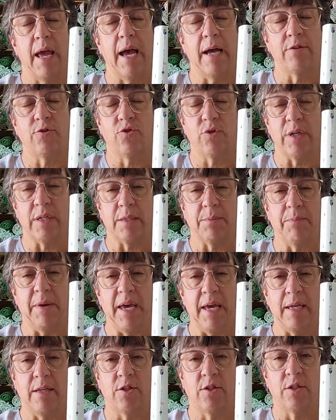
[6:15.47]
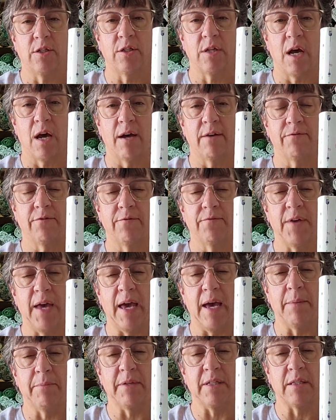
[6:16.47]
address pages off of
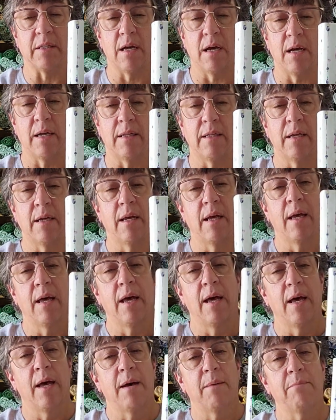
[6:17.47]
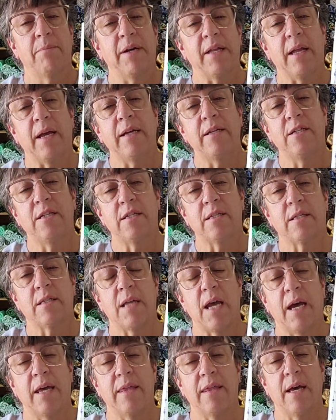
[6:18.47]
Amazon. But
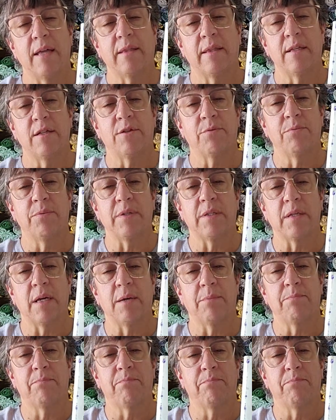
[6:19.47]
I thought this was a